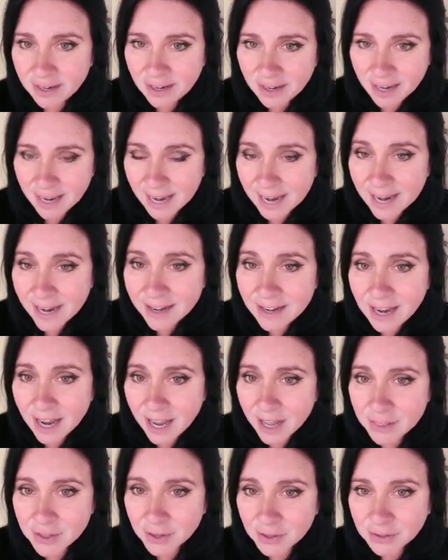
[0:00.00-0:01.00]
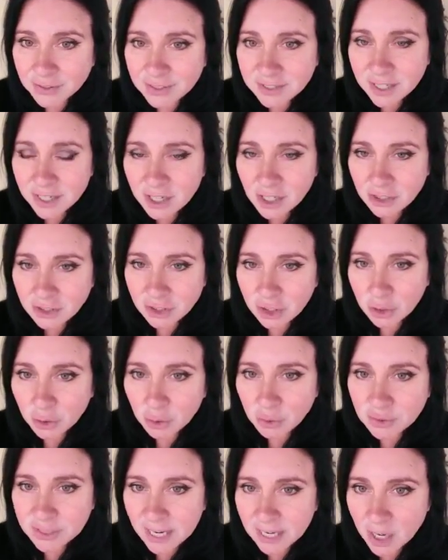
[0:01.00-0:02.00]
and others to
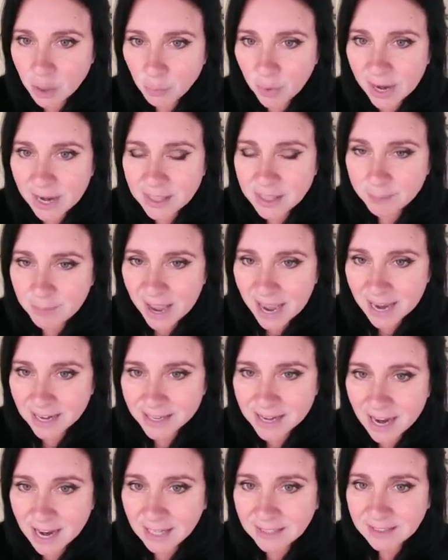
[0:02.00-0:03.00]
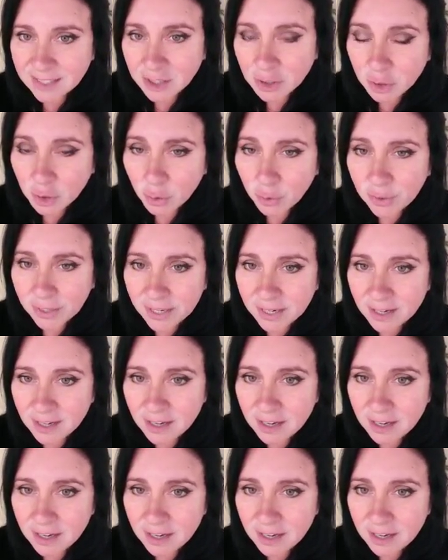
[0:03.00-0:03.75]
take away the bad guys, including